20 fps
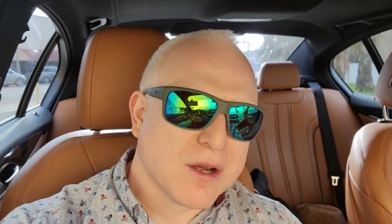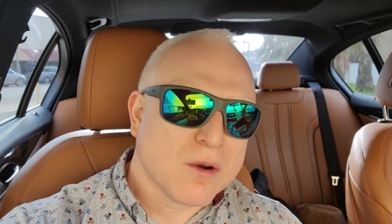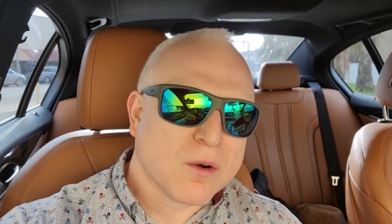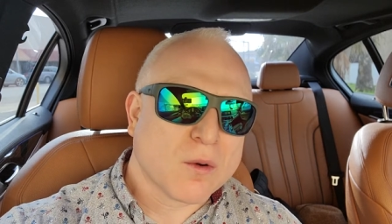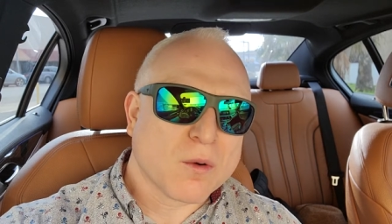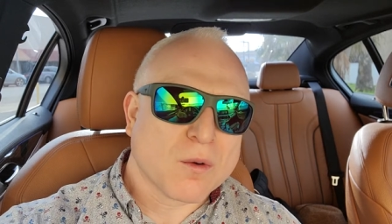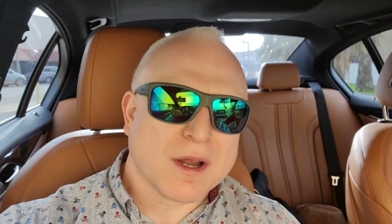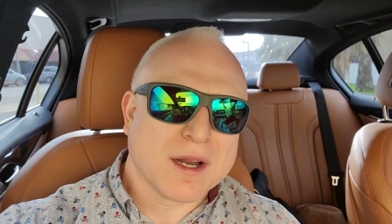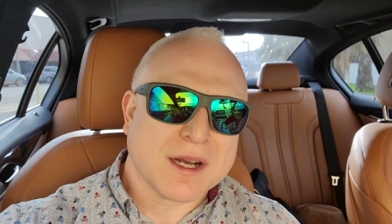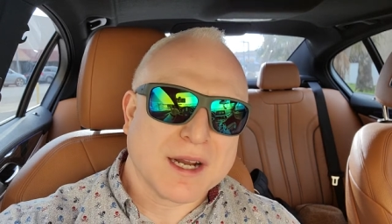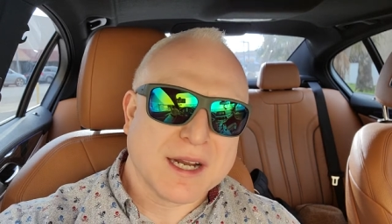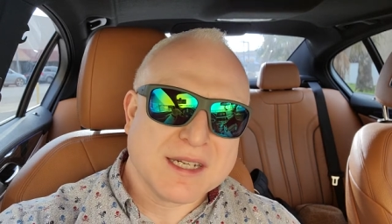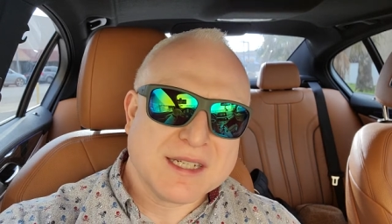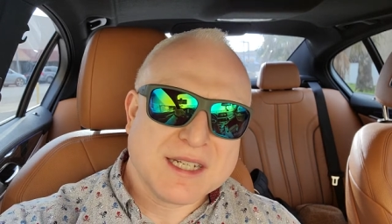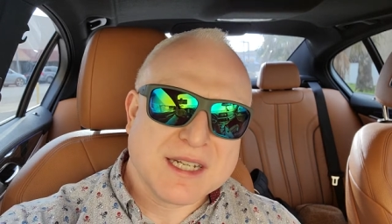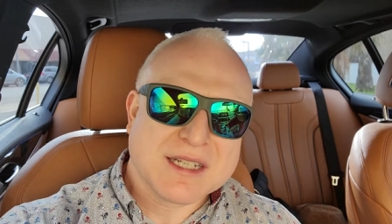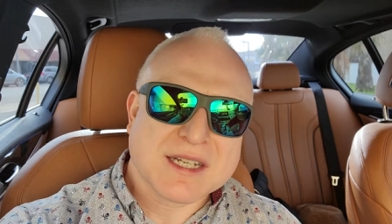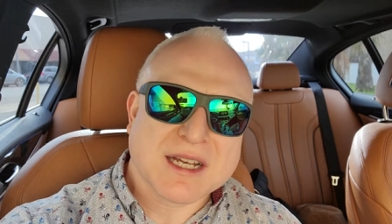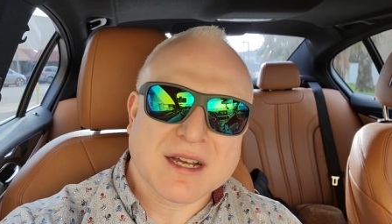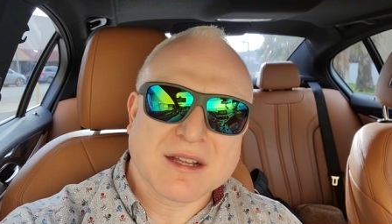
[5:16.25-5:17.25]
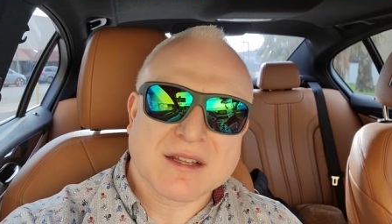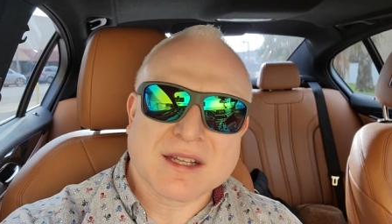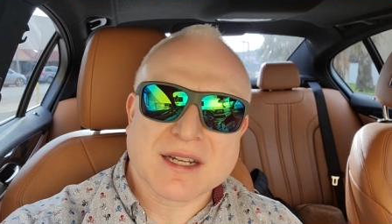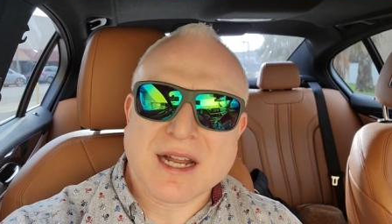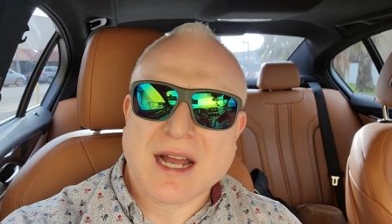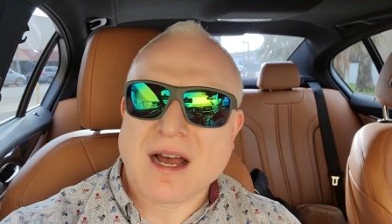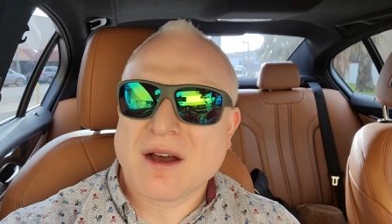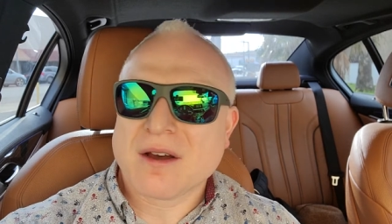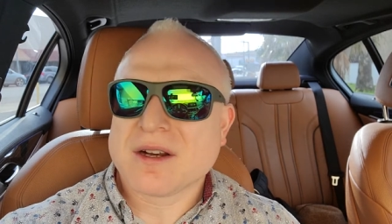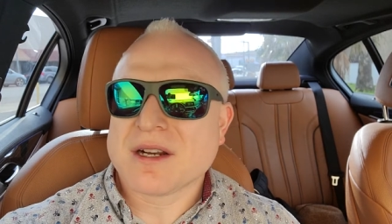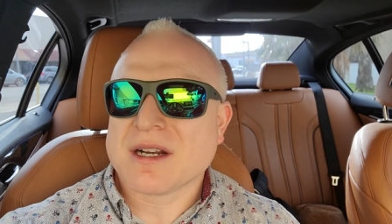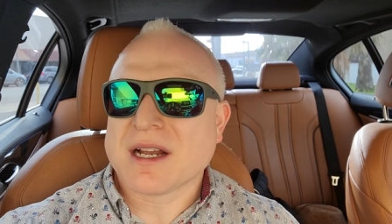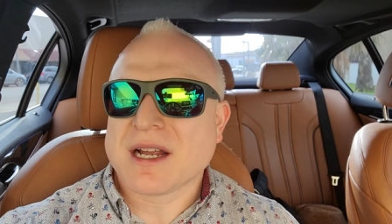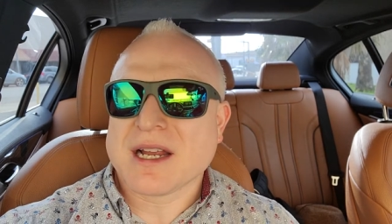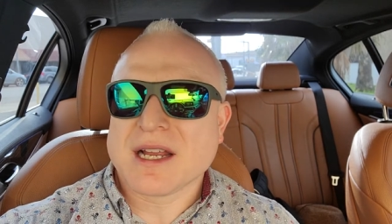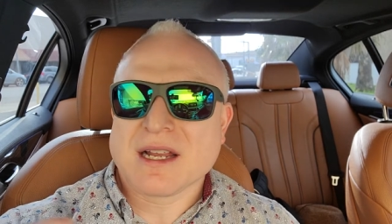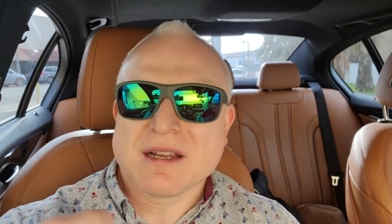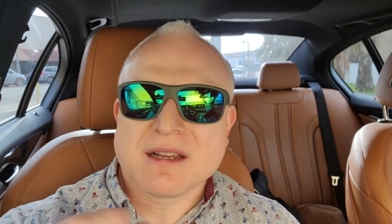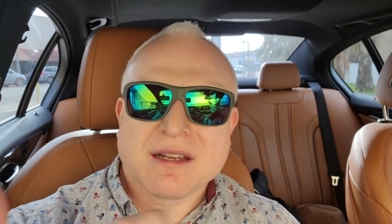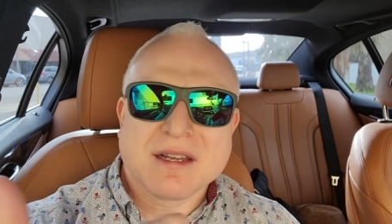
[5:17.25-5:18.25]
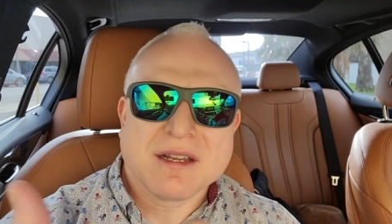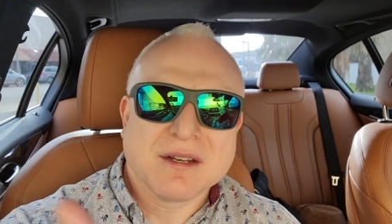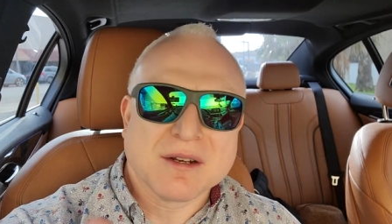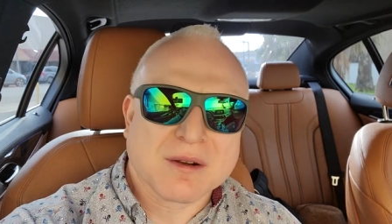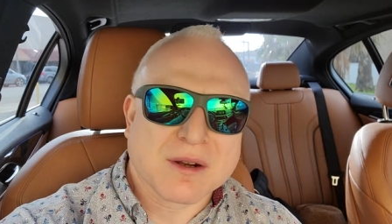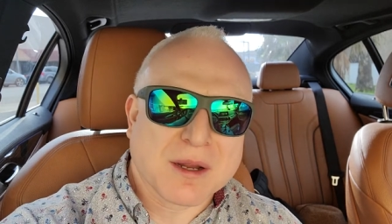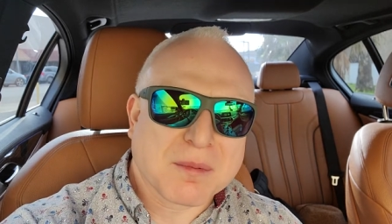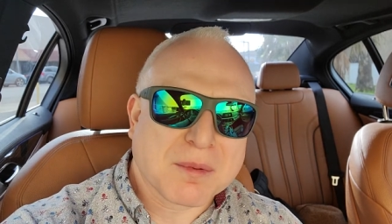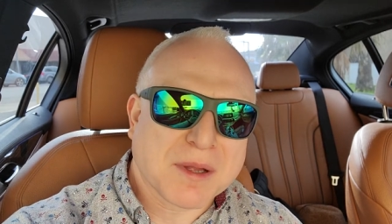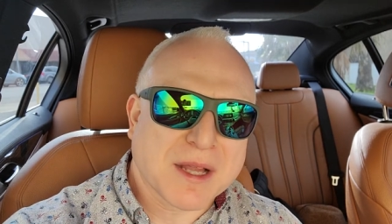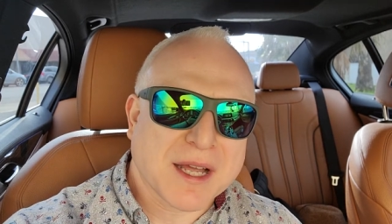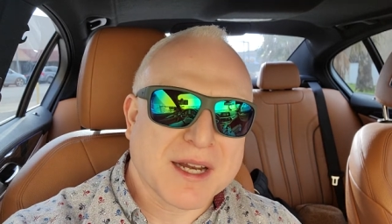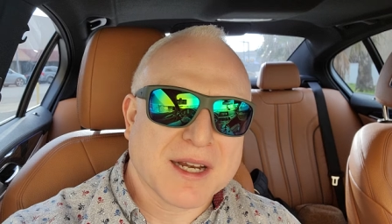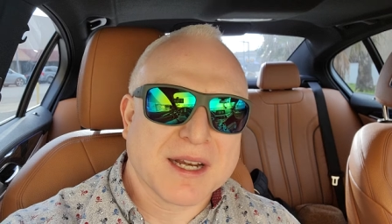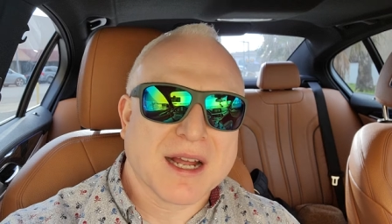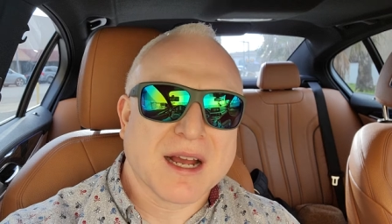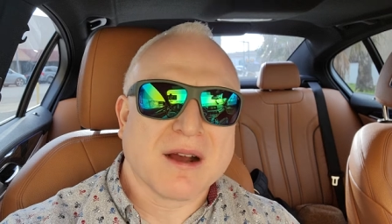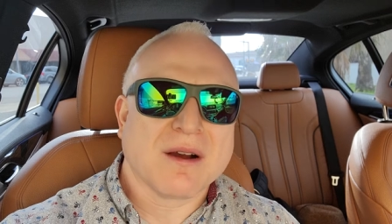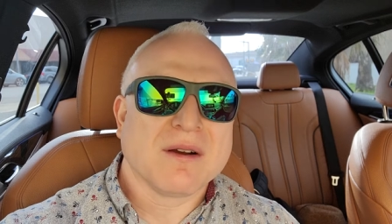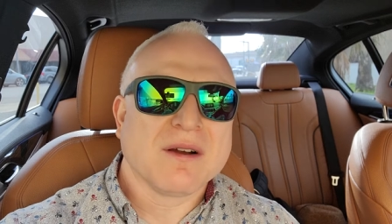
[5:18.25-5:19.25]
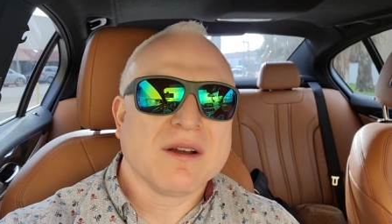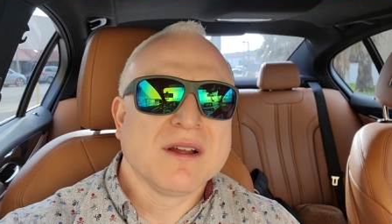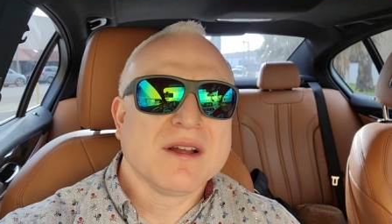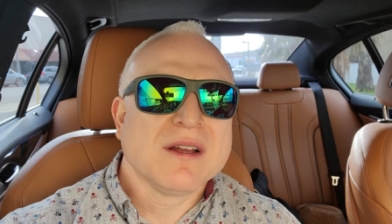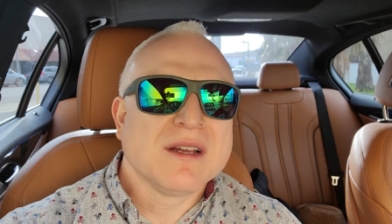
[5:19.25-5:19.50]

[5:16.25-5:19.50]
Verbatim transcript: or, and I detail it out and I, you know, I plan it out.